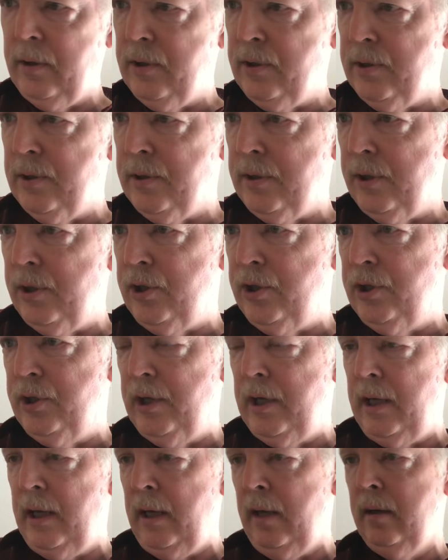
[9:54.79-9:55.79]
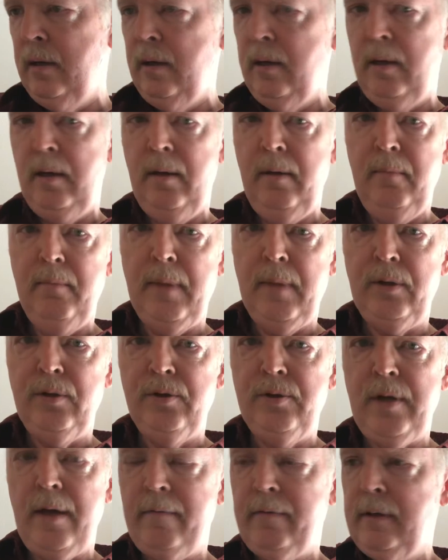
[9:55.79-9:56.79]
This is a G major
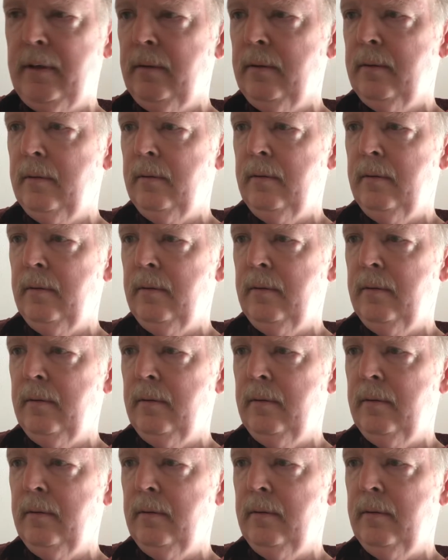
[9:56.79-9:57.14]
7.